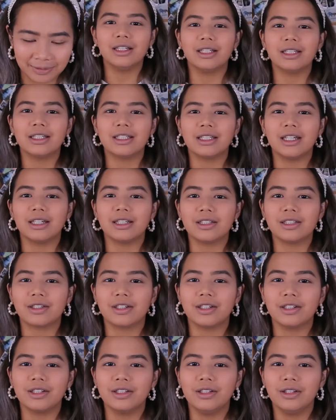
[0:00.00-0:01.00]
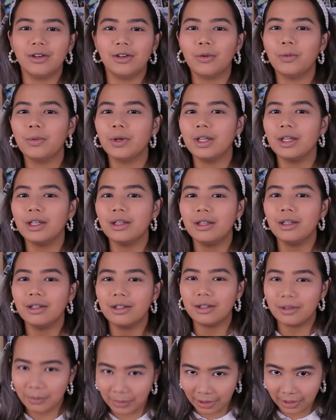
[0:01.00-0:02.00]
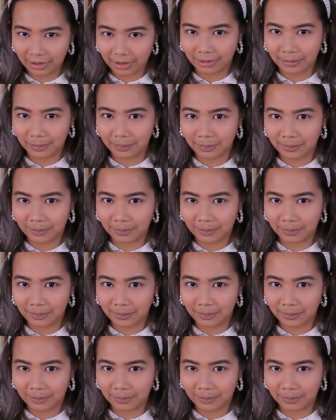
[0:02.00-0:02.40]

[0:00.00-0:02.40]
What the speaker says: Let's get started with the makeup.